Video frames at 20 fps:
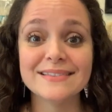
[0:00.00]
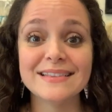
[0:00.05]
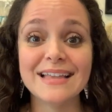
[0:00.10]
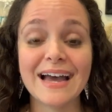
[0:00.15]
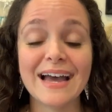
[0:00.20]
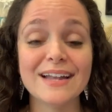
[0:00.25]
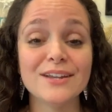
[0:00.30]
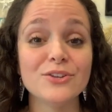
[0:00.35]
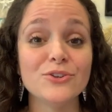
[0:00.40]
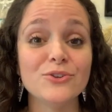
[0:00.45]

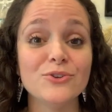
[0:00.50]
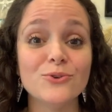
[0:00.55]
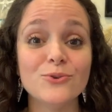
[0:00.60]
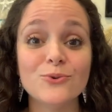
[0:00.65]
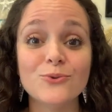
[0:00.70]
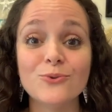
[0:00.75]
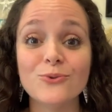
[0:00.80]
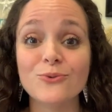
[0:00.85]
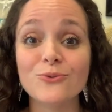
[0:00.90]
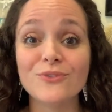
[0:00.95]
that
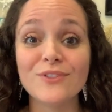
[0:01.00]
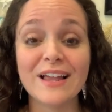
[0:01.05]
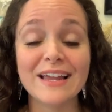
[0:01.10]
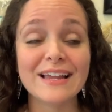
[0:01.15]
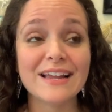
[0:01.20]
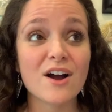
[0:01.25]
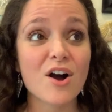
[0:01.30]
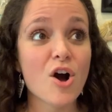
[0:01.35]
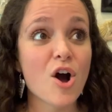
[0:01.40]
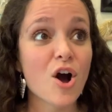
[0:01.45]
you
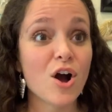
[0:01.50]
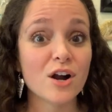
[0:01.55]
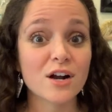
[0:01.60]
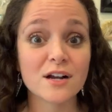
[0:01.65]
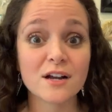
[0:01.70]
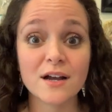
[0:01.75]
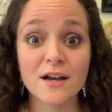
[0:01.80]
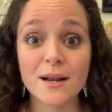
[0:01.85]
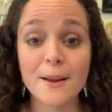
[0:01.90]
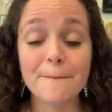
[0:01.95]
are
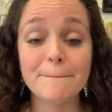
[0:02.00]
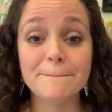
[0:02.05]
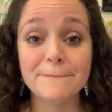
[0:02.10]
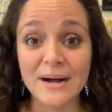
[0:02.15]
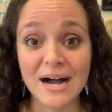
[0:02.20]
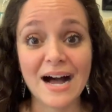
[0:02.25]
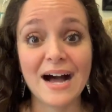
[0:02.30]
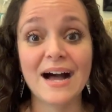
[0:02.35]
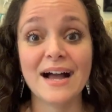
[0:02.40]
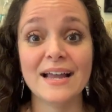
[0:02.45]
gonna
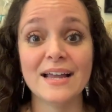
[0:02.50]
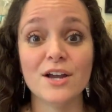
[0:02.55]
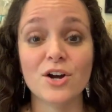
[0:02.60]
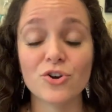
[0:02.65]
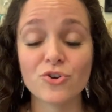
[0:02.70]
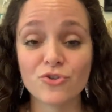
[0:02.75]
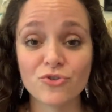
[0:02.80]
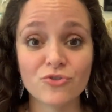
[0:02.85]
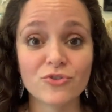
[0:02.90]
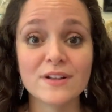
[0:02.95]
buy
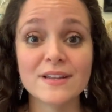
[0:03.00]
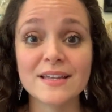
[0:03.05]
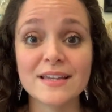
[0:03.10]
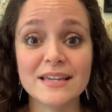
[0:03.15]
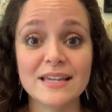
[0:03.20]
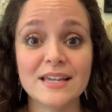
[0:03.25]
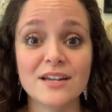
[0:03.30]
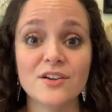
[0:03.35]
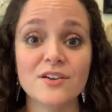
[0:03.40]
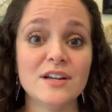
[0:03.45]

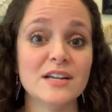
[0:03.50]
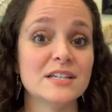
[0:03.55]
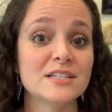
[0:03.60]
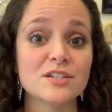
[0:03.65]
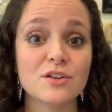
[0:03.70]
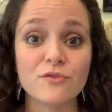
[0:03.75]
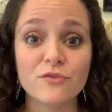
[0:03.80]
acrylic earrings,